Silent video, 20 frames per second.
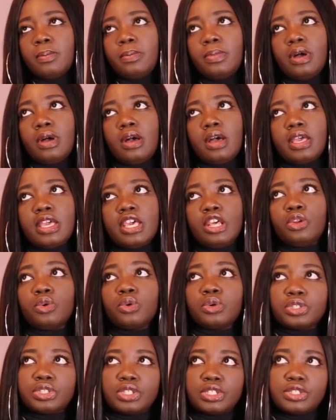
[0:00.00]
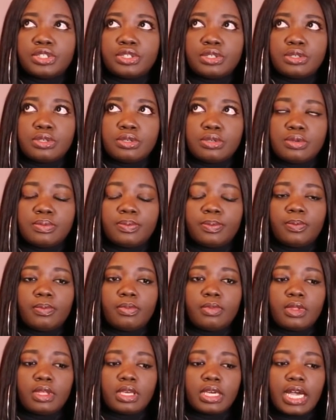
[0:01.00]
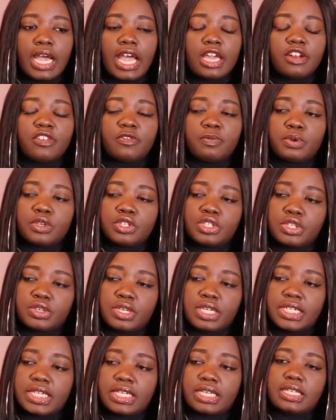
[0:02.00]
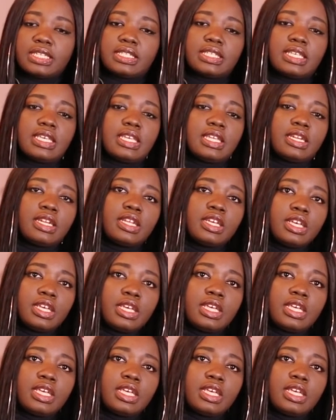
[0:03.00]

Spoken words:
but in order to kind of push your ideas in,